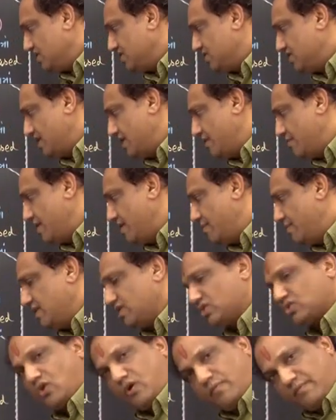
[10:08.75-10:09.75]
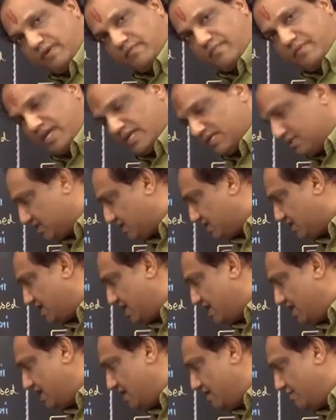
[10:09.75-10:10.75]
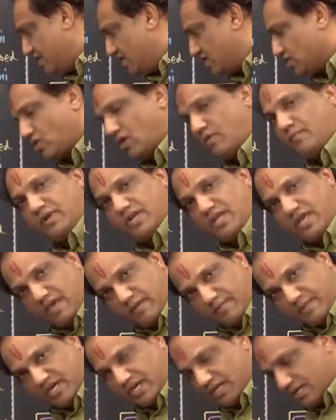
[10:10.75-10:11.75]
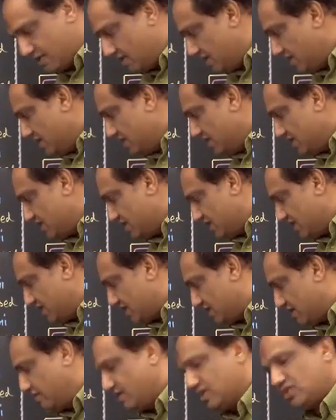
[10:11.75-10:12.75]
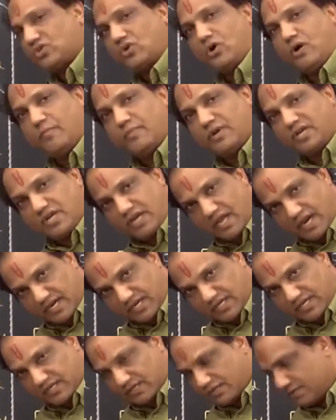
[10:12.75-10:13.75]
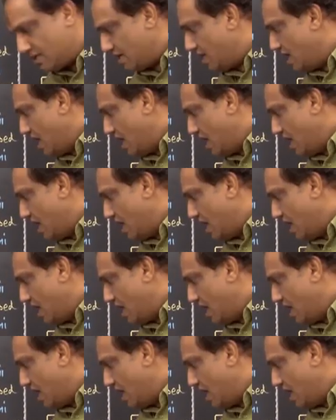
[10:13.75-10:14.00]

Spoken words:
CB means common base, CE means common emitter, CC means common collector.